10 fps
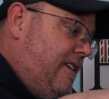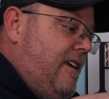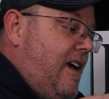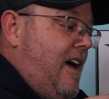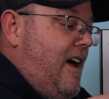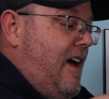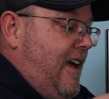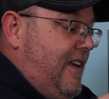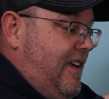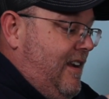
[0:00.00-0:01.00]
I
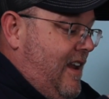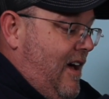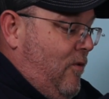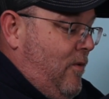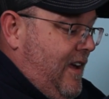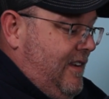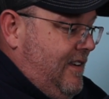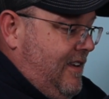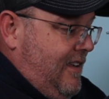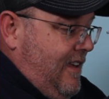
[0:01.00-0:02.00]
cannot wait
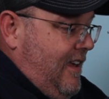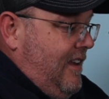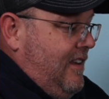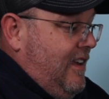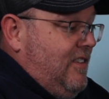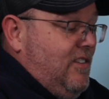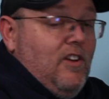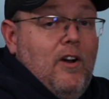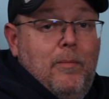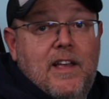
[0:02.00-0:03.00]
to get this
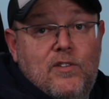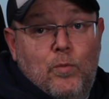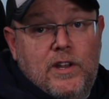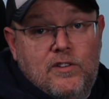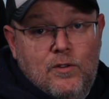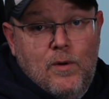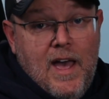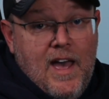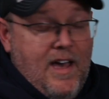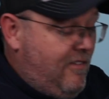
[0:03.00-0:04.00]
started because we do
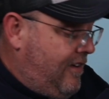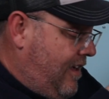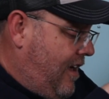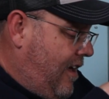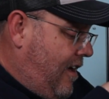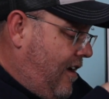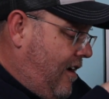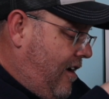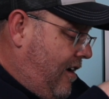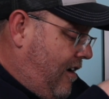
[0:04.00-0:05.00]
have
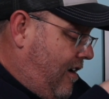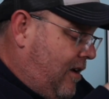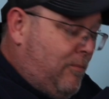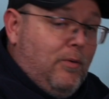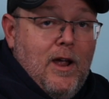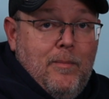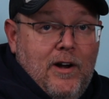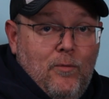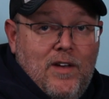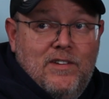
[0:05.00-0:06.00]
on-prem here,
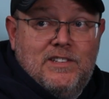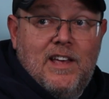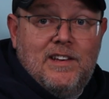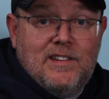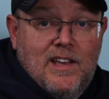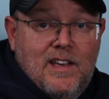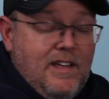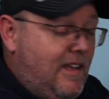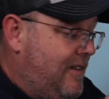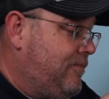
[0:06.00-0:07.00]
we have a 10 gig
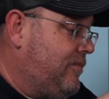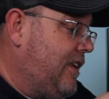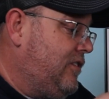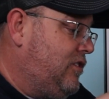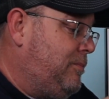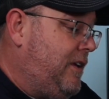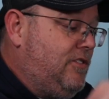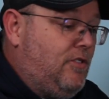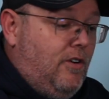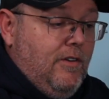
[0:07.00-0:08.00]
speed
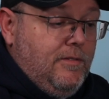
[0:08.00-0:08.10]
server.